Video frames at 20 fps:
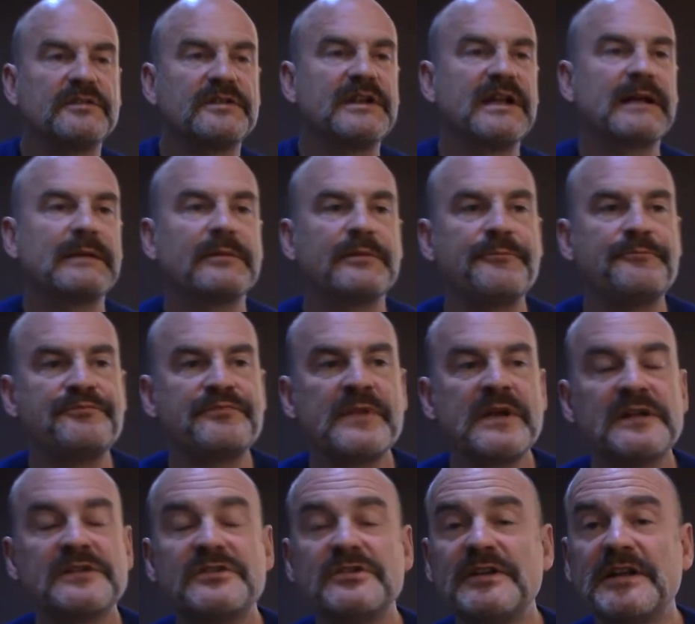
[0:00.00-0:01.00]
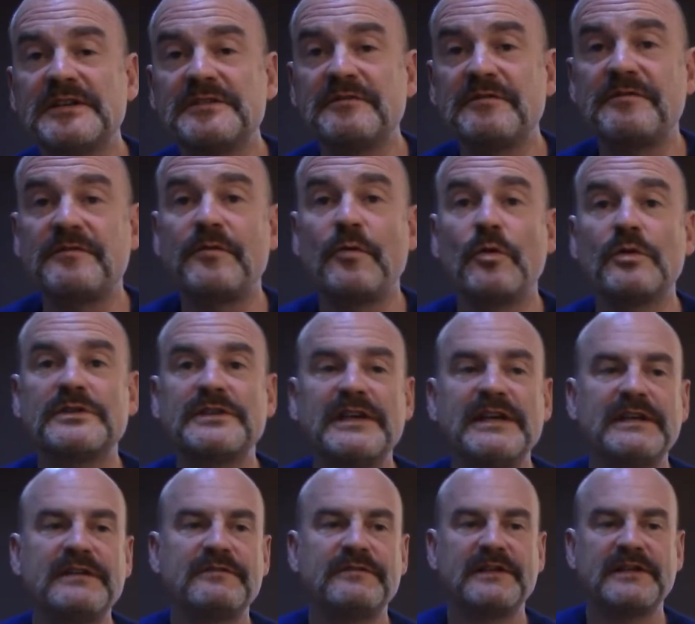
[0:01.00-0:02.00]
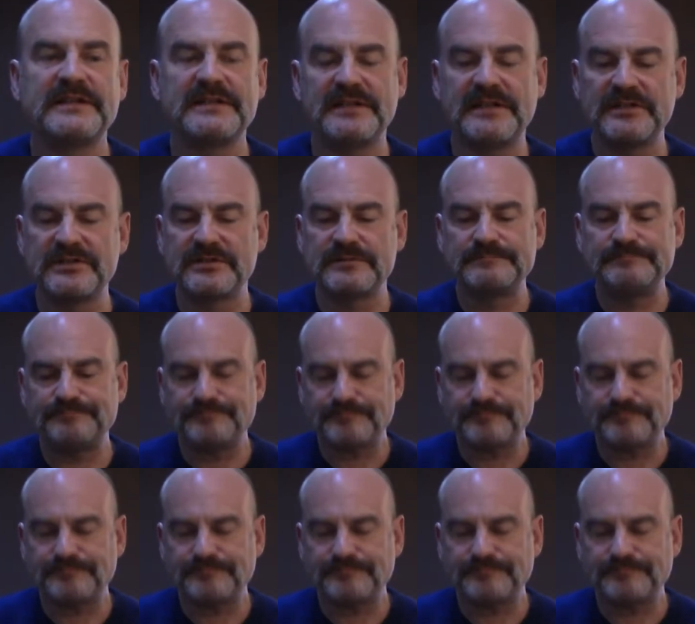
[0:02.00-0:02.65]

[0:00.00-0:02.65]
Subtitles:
the label. 2014 vintage,